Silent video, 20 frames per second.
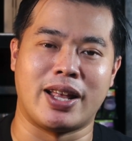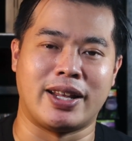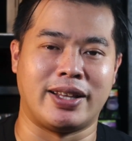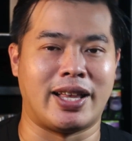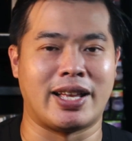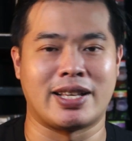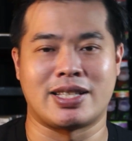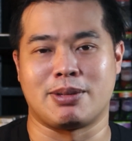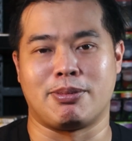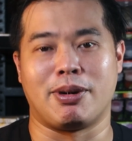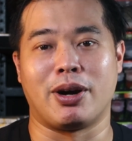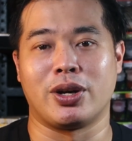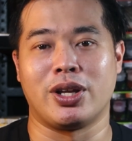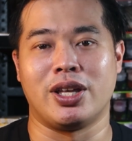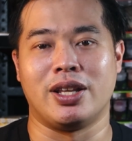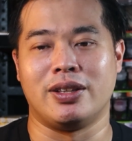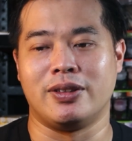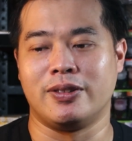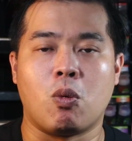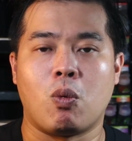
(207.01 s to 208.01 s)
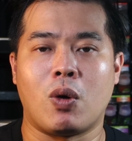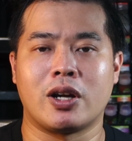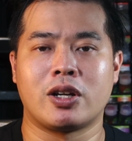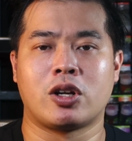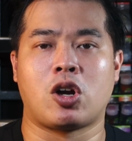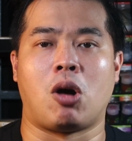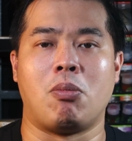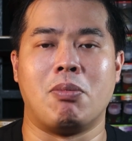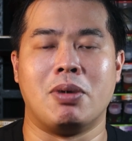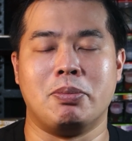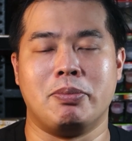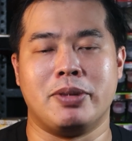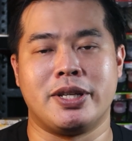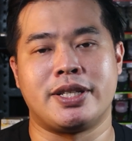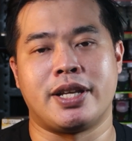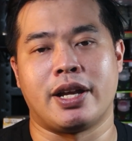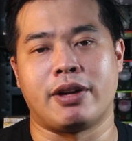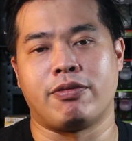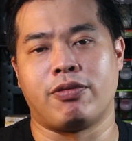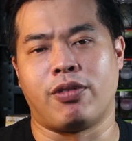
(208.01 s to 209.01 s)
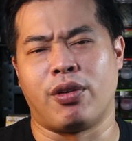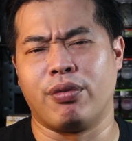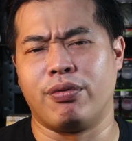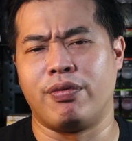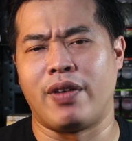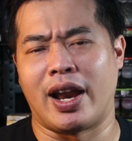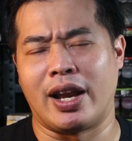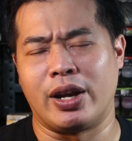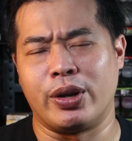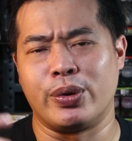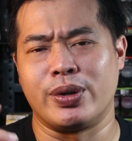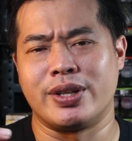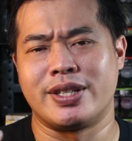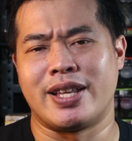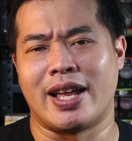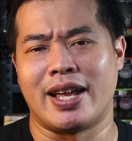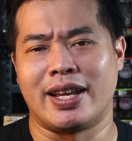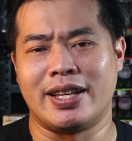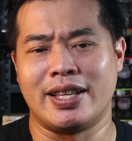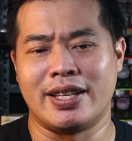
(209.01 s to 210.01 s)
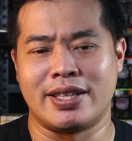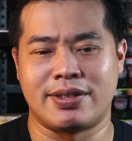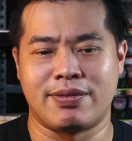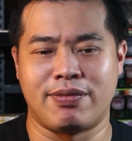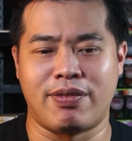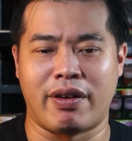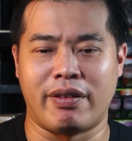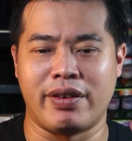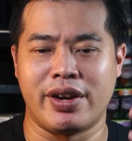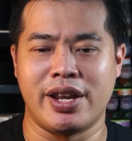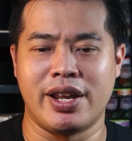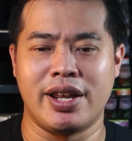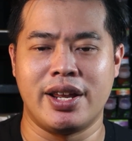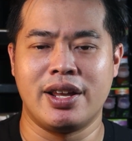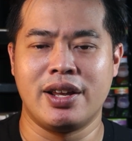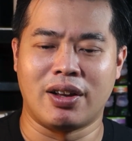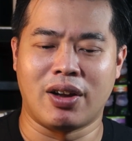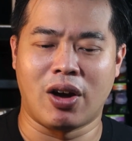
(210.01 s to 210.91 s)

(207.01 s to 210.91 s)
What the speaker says: That's about it. One common mistake for value is that it's very